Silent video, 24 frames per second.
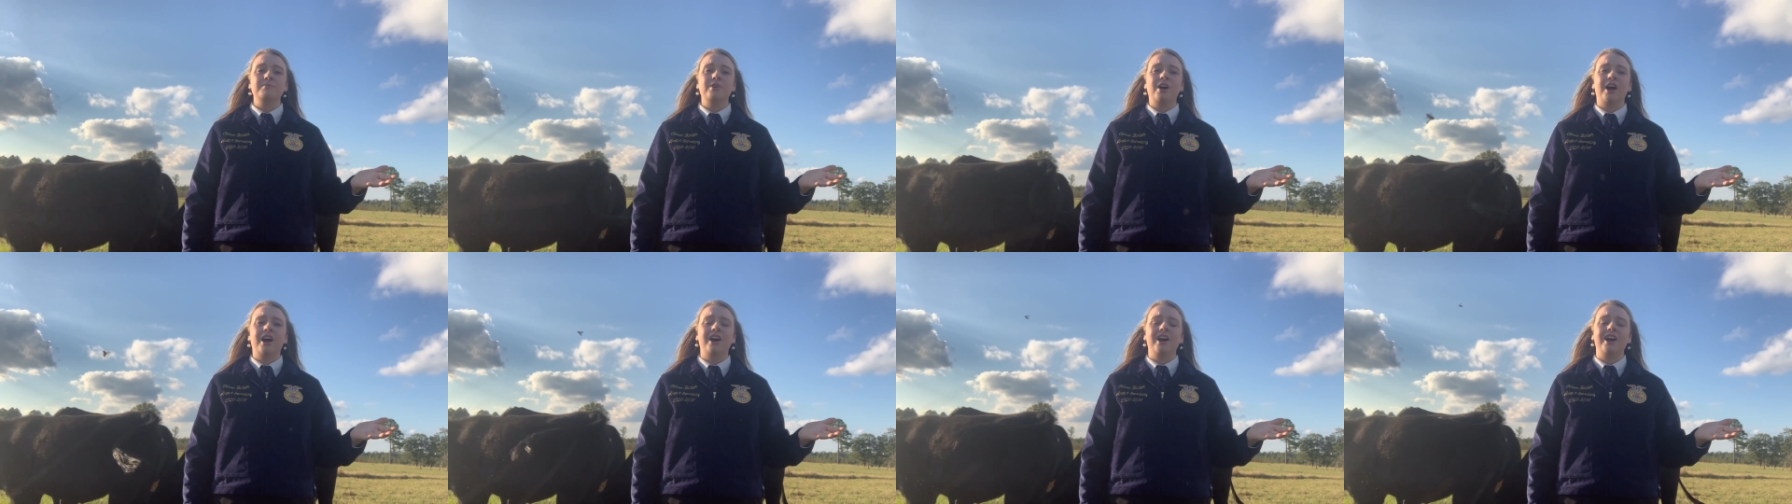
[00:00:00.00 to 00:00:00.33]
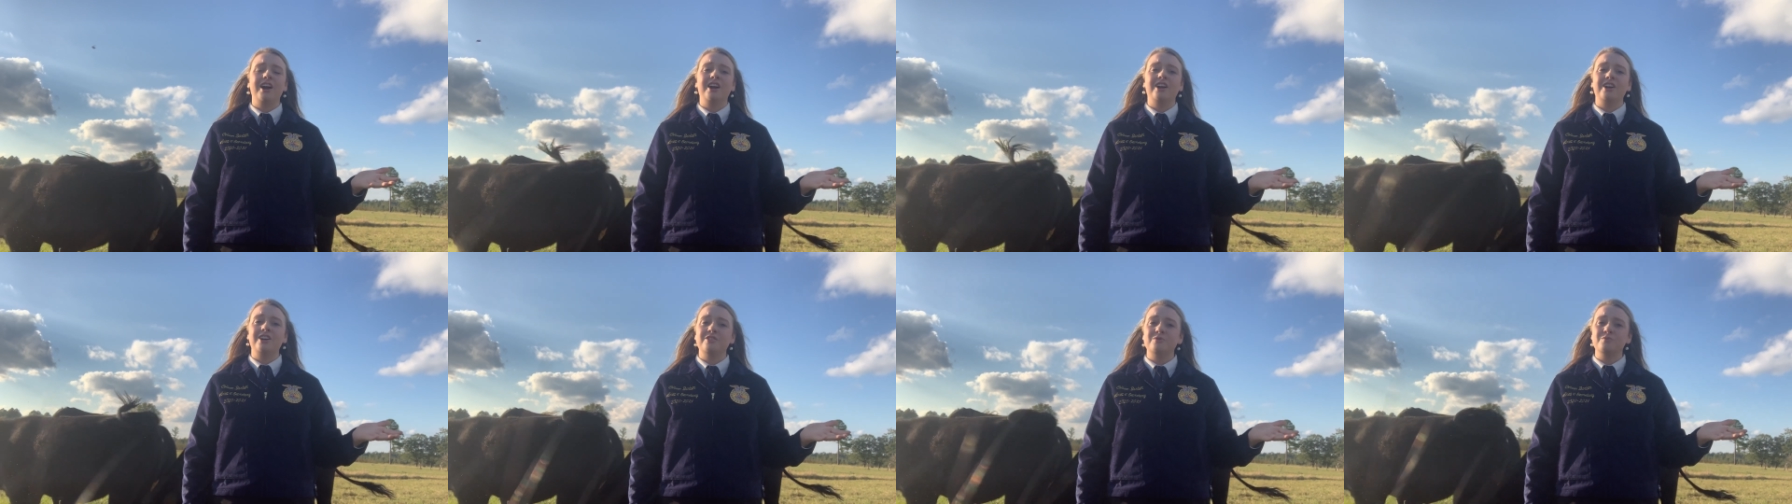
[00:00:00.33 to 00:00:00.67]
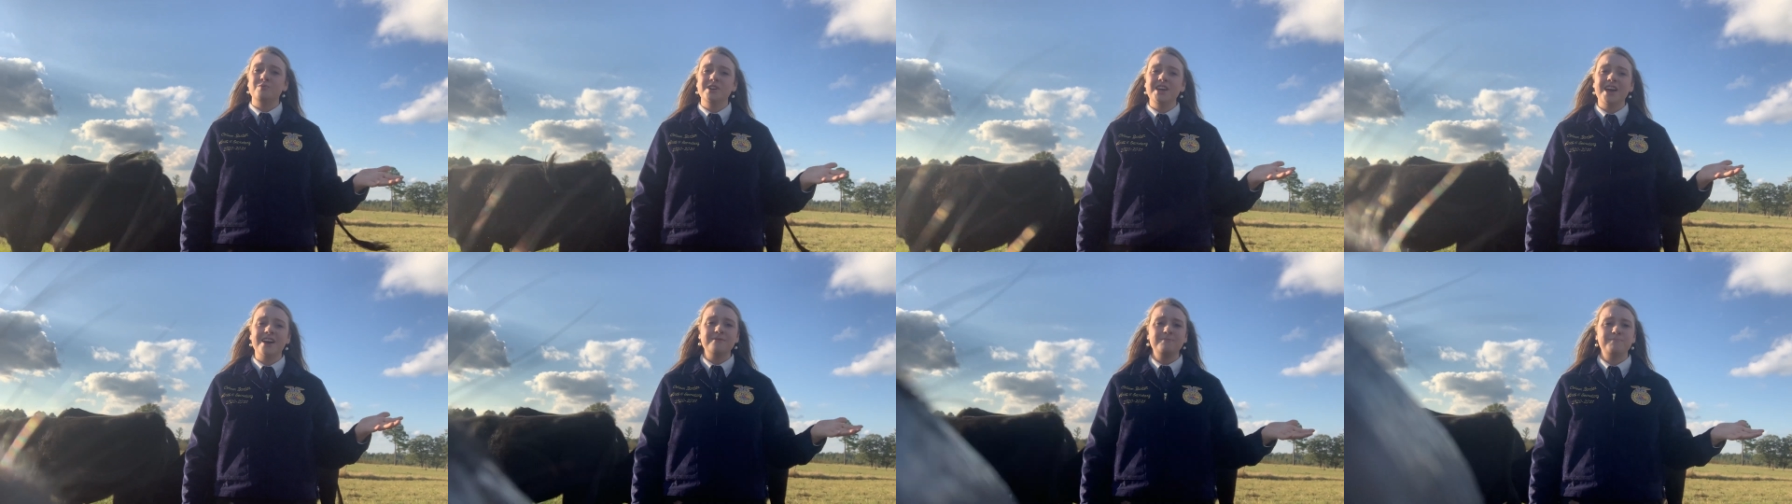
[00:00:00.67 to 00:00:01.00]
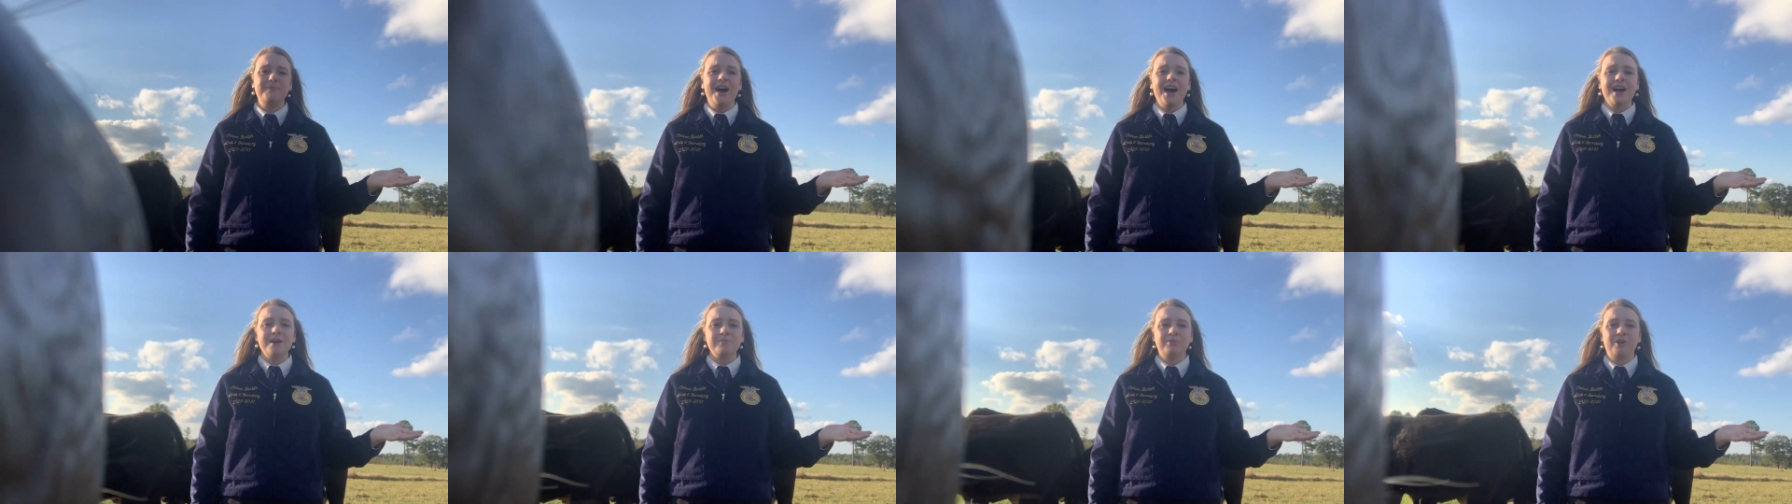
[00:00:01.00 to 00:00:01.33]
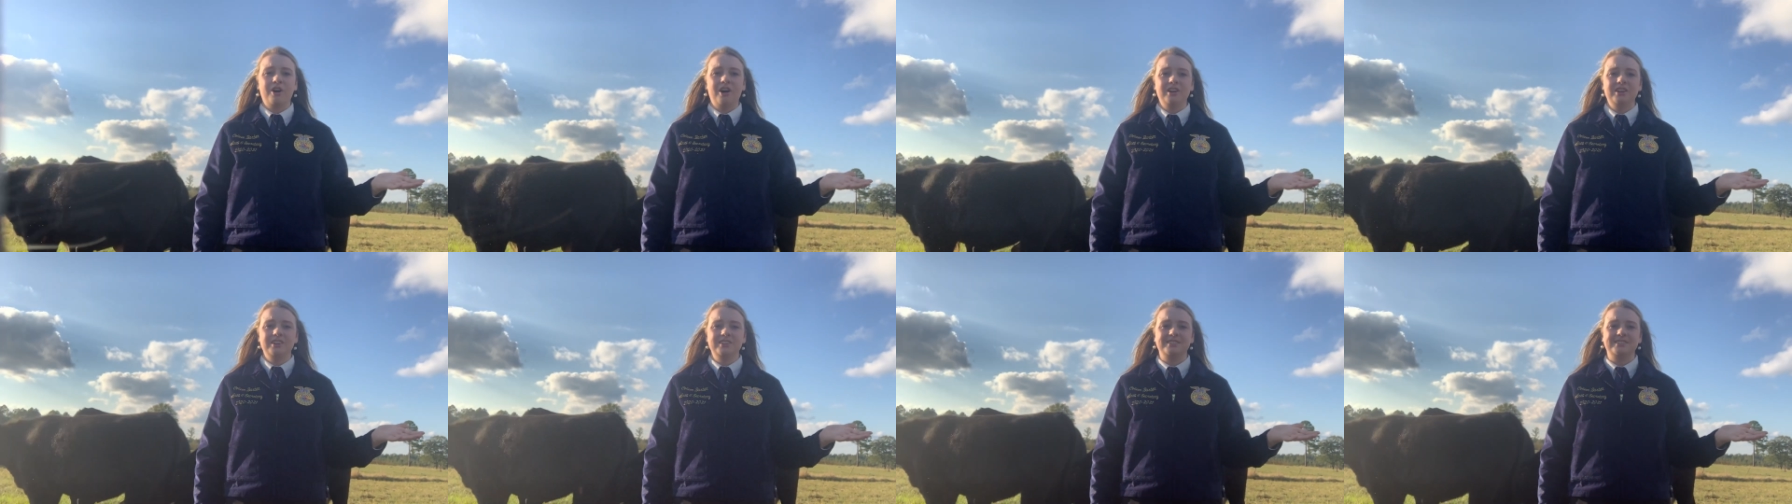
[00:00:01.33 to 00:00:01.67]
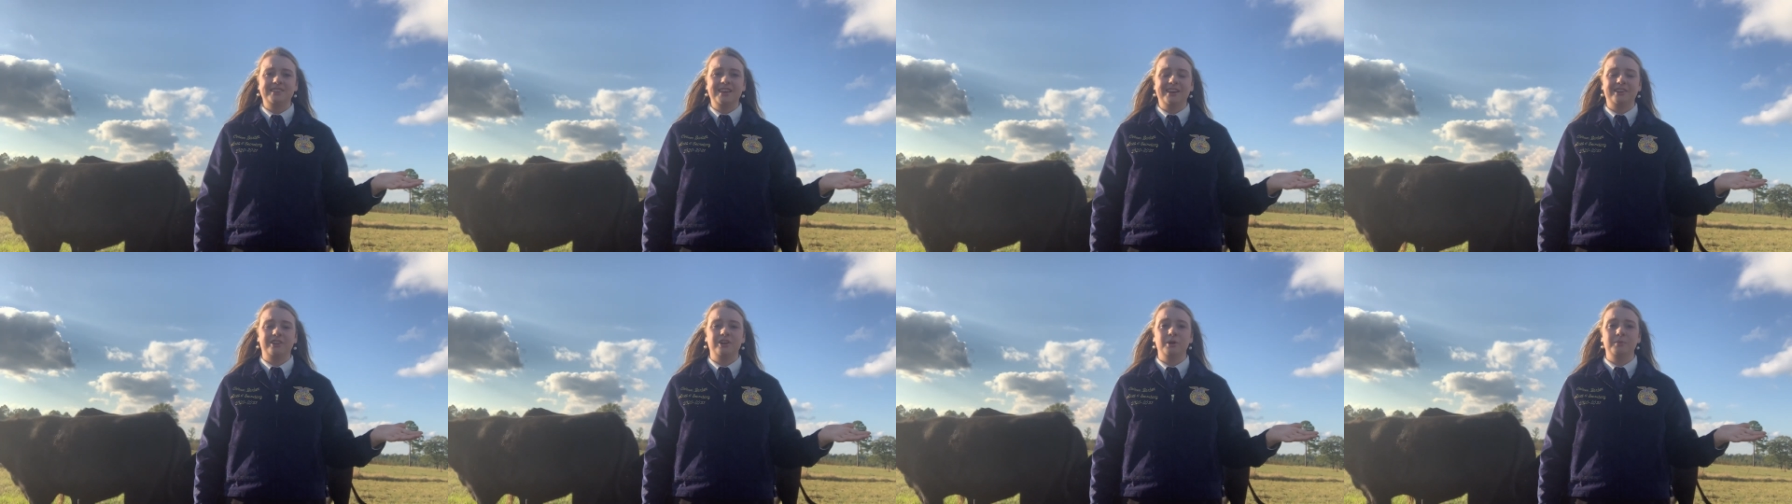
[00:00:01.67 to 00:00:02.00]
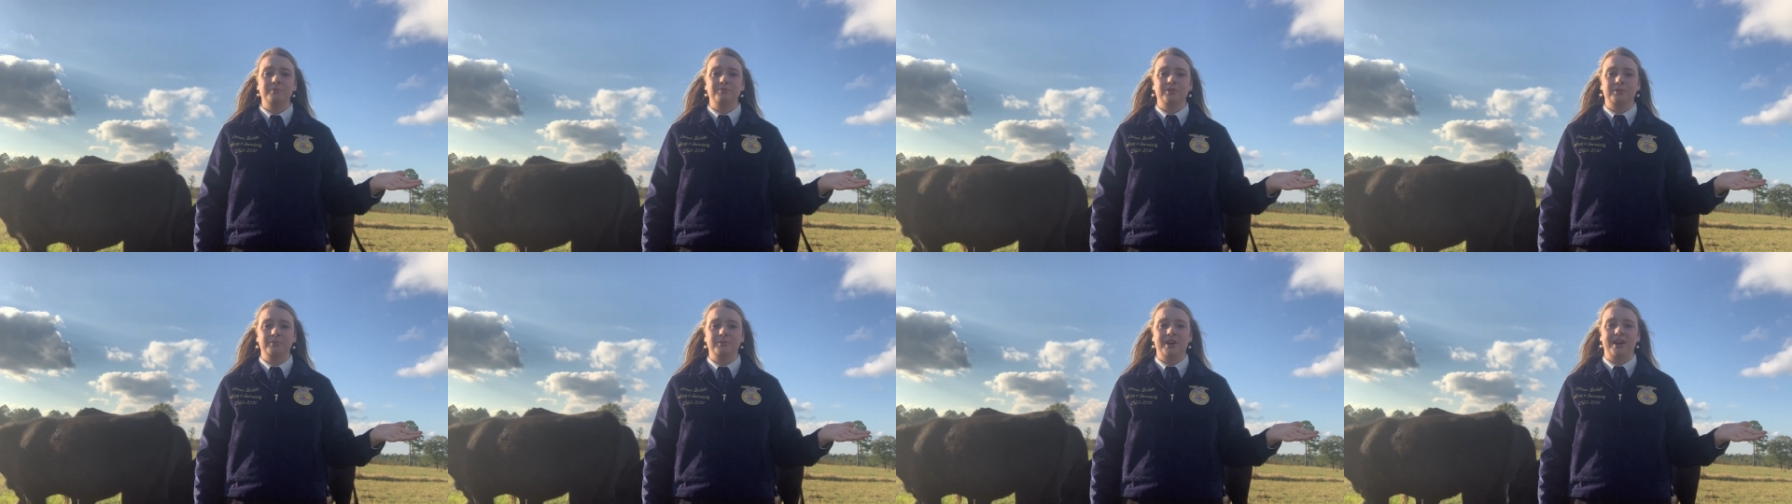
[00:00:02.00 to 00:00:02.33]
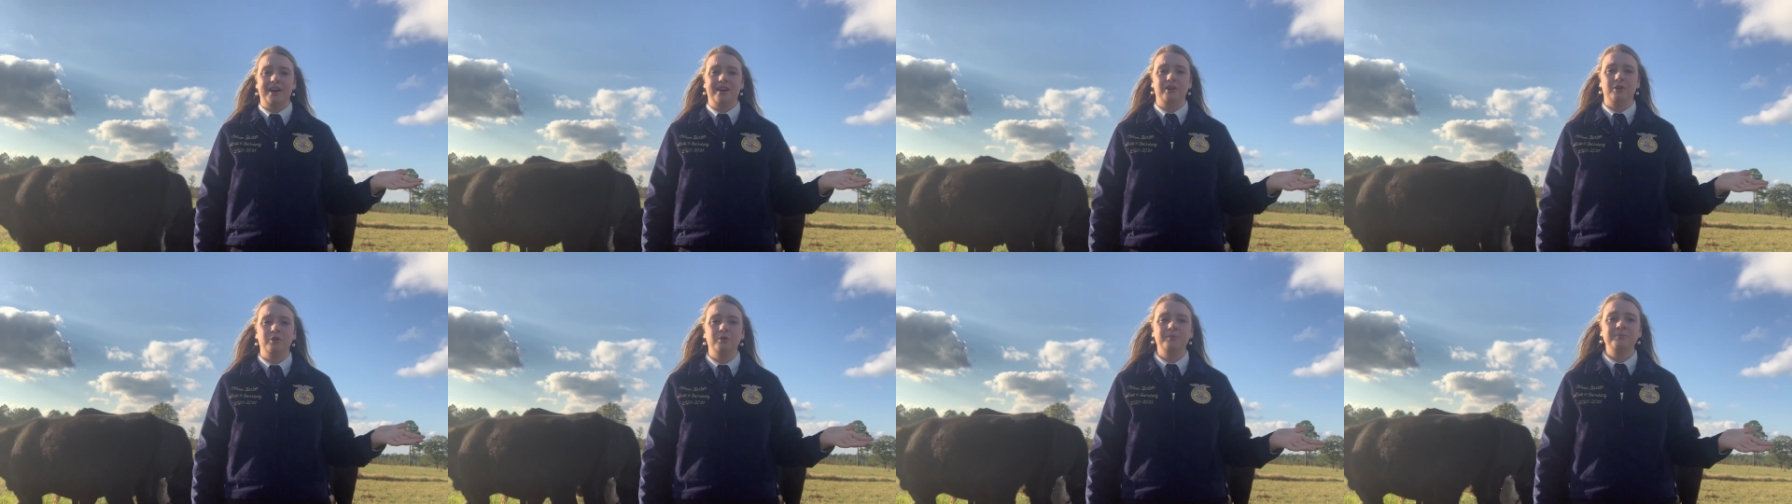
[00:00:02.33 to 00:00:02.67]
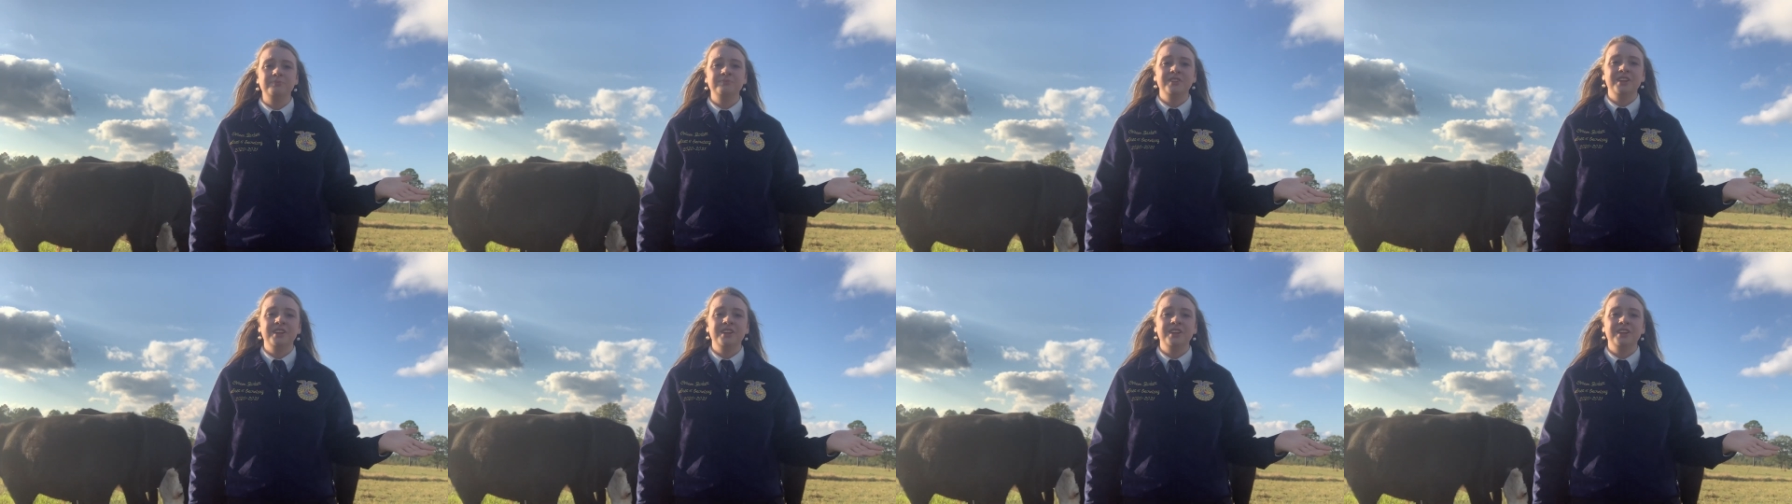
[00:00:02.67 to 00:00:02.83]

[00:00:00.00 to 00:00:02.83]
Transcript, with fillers: Our, we have byproducts that come from cattle.